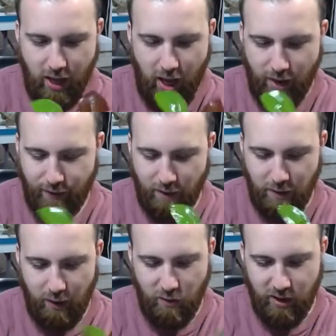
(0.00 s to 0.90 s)
if I
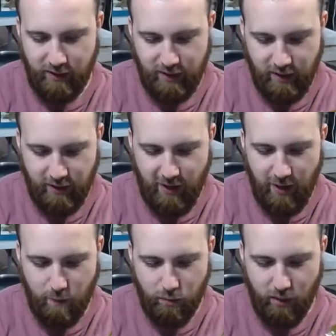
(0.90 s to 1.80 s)
really wanted to sit there
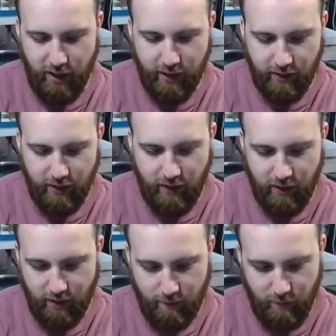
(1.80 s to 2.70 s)
and break the
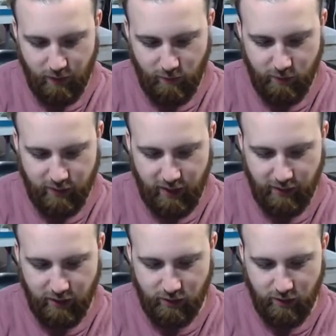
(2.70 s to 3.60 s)
um, the rosette
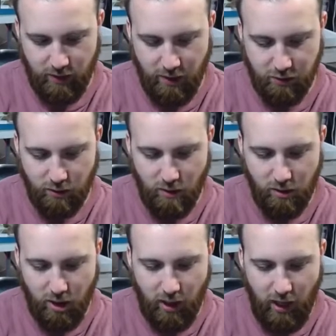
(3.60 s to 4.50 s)
that's that it's
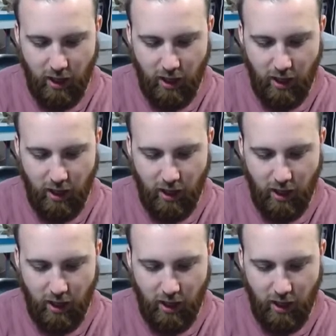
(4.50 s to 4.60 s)
growing on.